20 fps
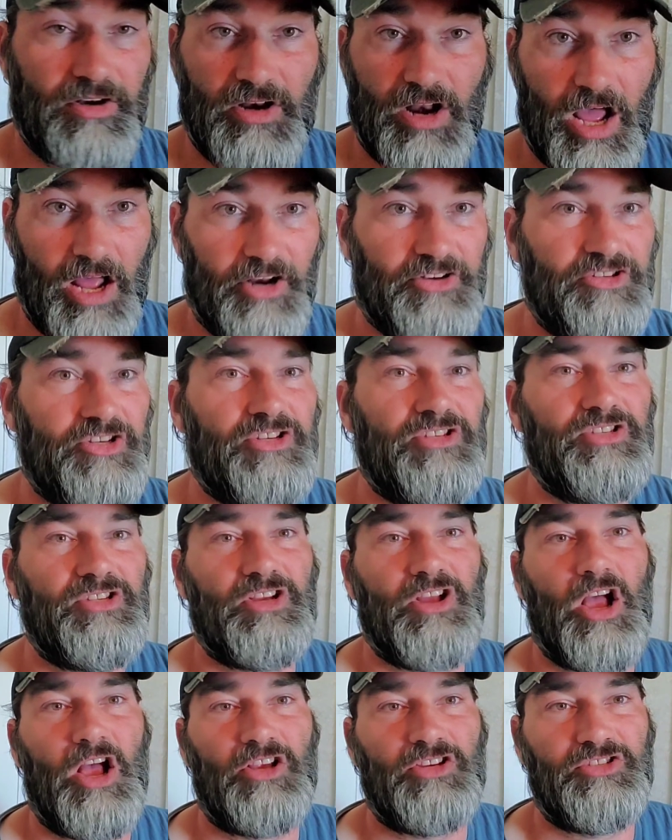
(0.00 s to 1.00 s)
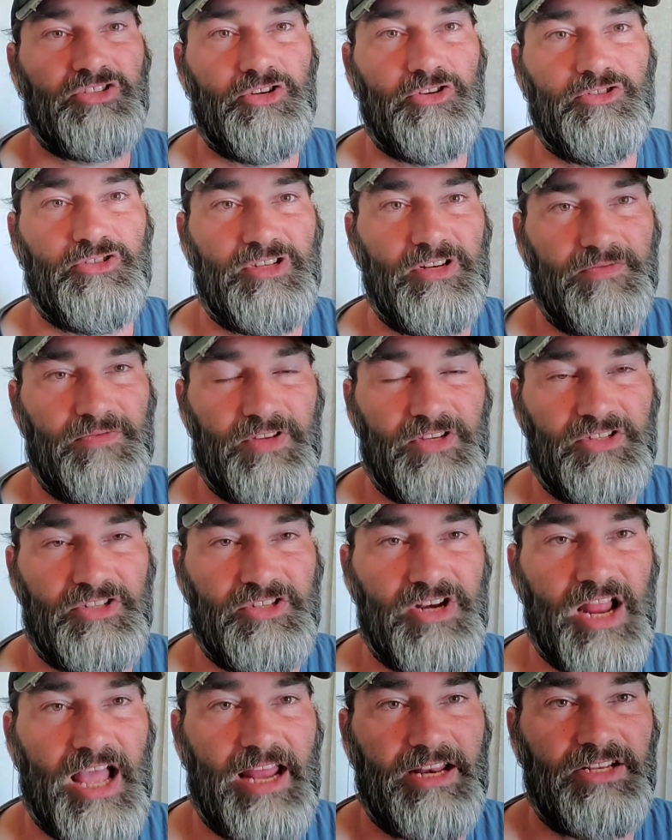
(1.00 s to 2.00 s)
not just the Constitution of this
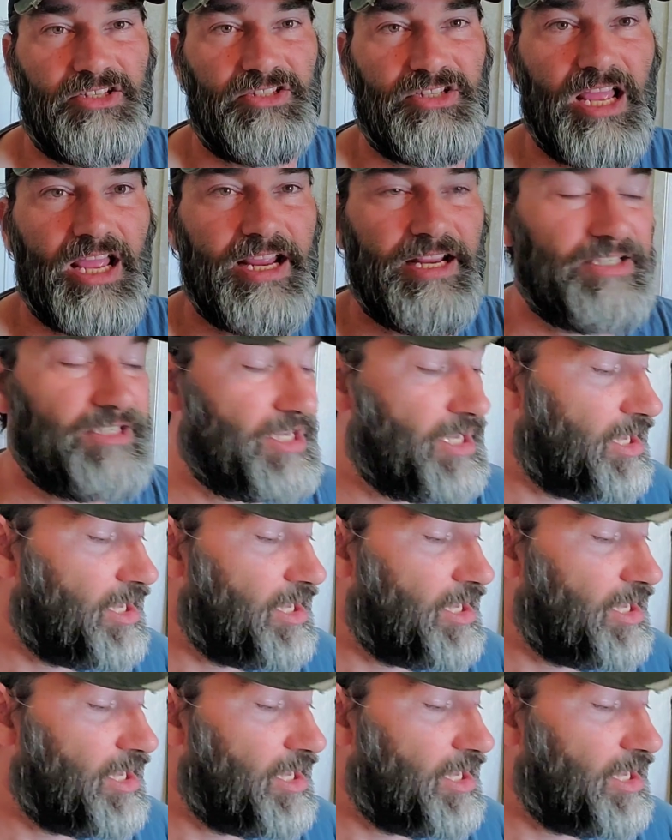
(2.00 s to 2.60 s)
United States,